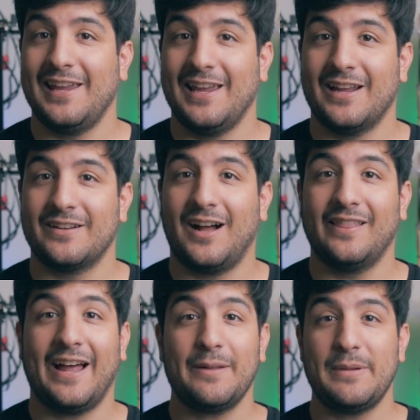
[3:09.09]
and a
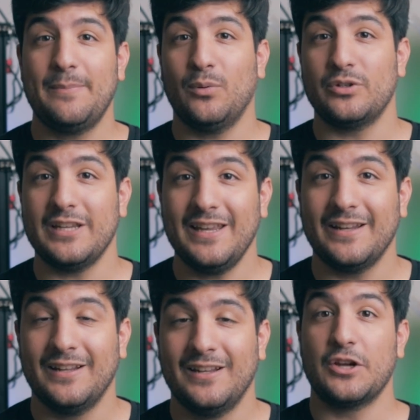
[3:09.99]
lot of people
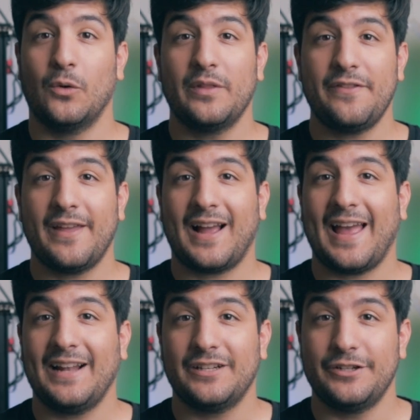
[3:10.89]
did. The only thing I
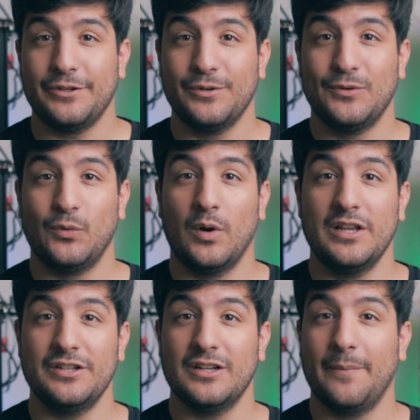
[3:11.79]
had to do
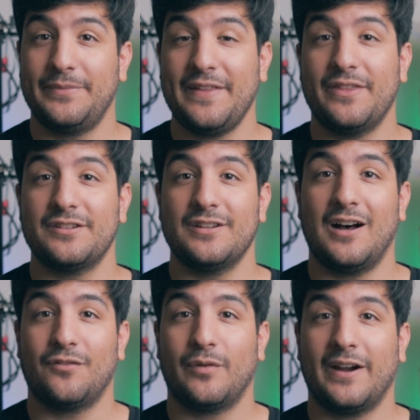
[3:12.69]
was update the
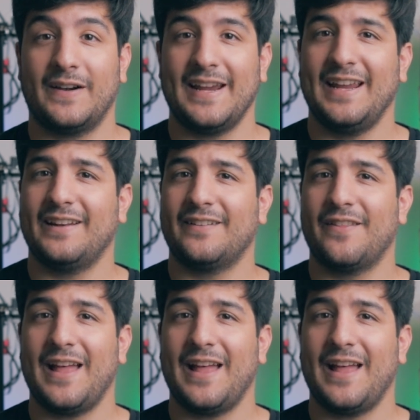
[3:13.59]
software, and